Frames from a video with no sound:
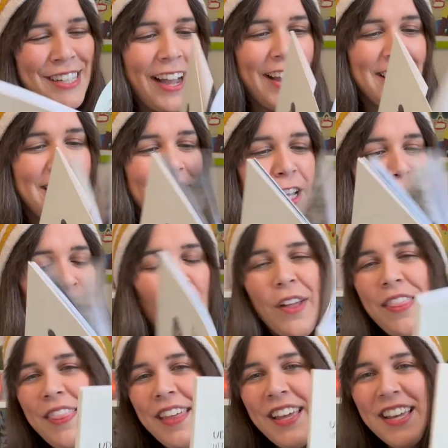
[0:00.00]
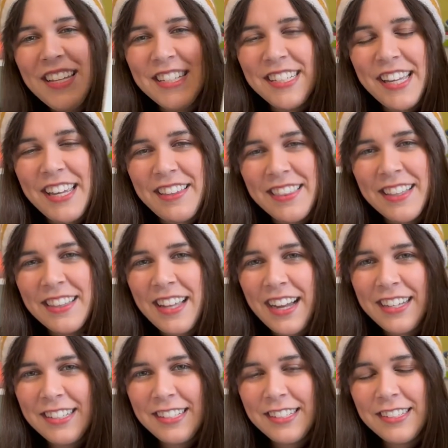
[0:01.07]
I think one thing is like the
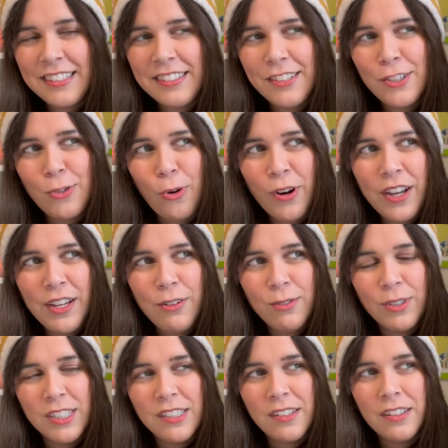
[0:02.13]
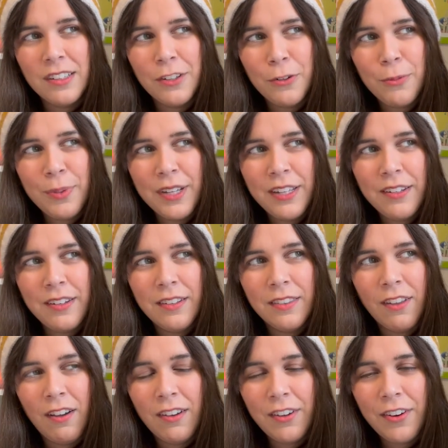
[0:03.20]
last story was a little bit
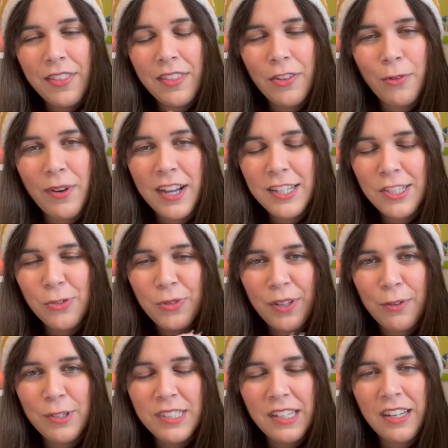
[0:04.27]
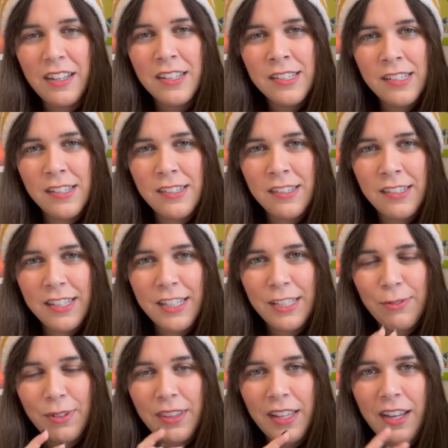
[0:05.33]
longer than the rest, so there was inconsistencies
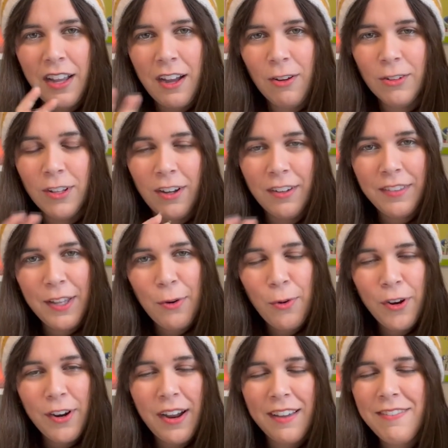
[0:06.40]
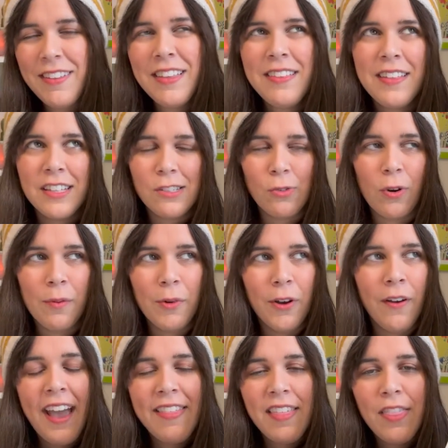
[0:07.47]
with like how long they were. I feel like that's
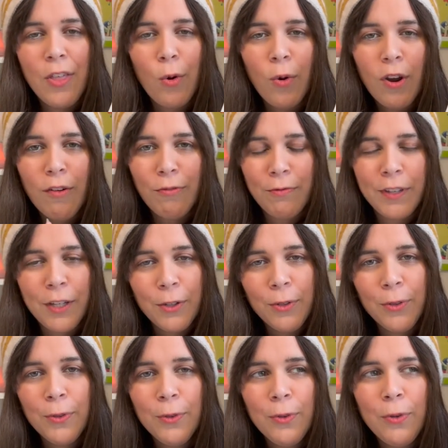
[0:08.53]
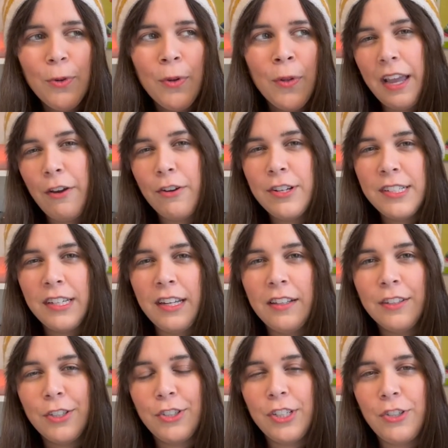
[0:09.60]
normal. And then there were a few errors in
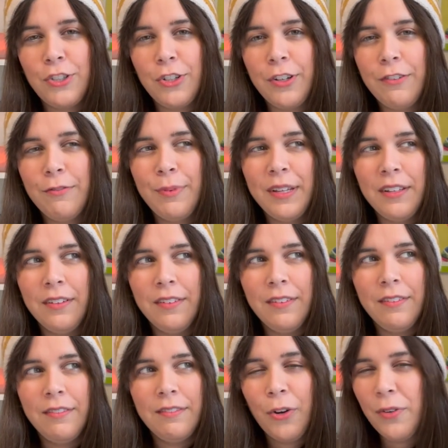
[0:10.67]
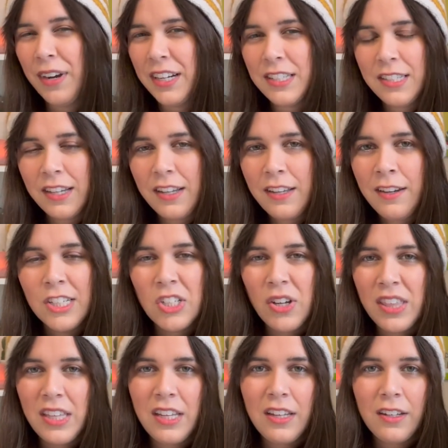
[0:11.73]
English that should have been corrected, so I
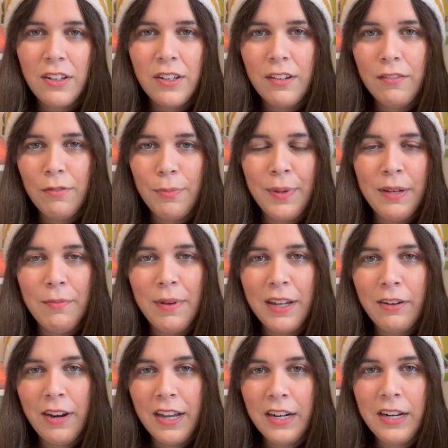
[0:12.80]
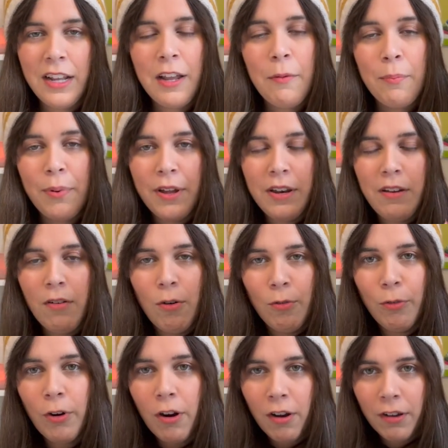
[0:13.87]
think it could have been better edited. But
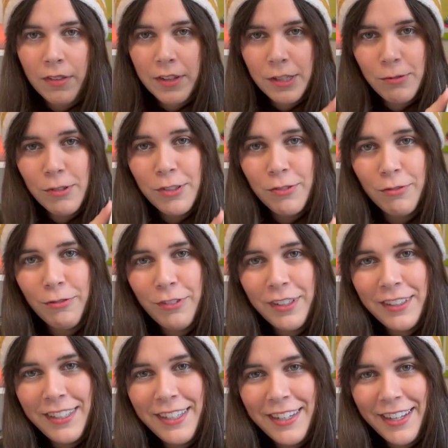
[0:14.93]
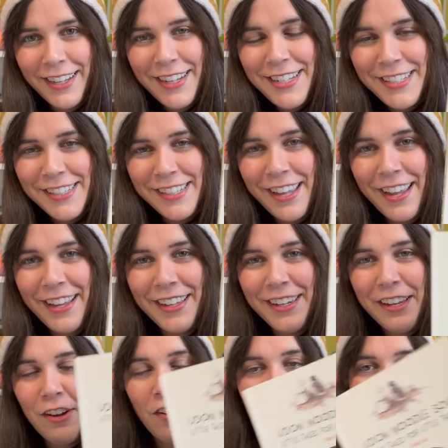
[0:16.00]
overall, this was really nice, and
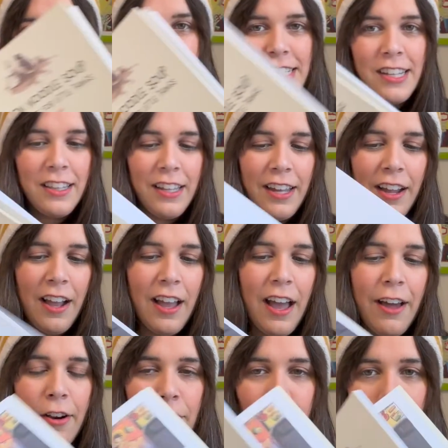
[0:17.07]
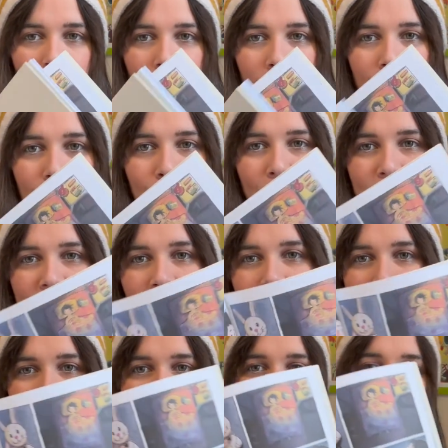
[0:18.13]
honestly, like out of all the books I
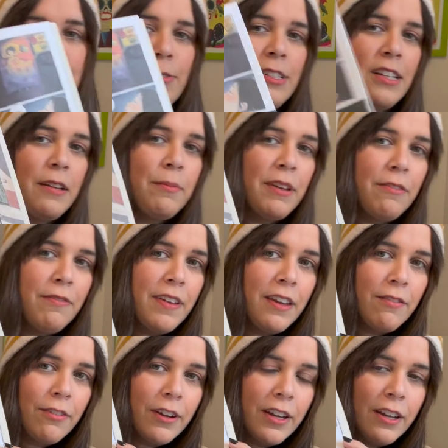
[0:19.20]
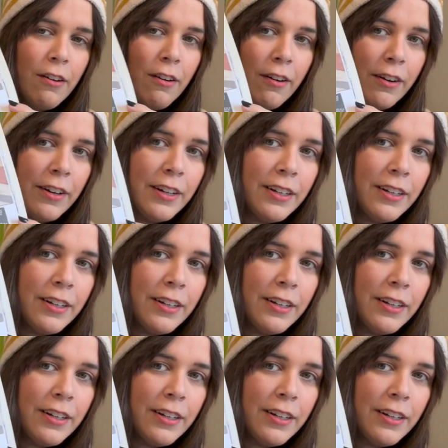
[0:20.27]
read, this was like my favorite art.